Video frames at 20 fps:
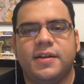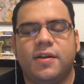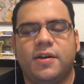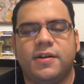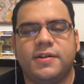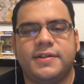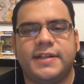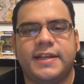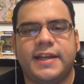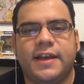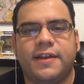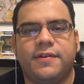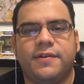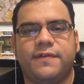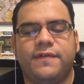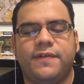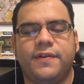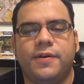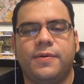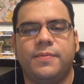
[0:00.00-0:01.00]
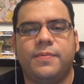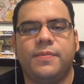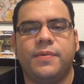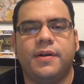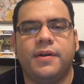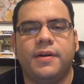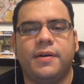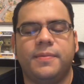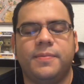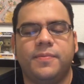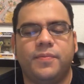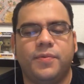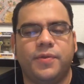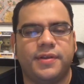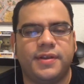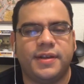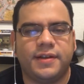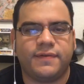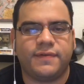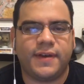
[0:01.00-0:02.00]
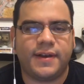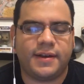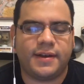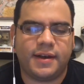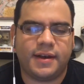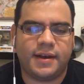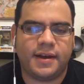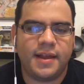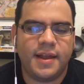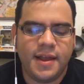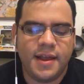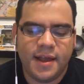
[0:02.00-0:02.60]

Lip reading: altogether film with Dick Van Dyke.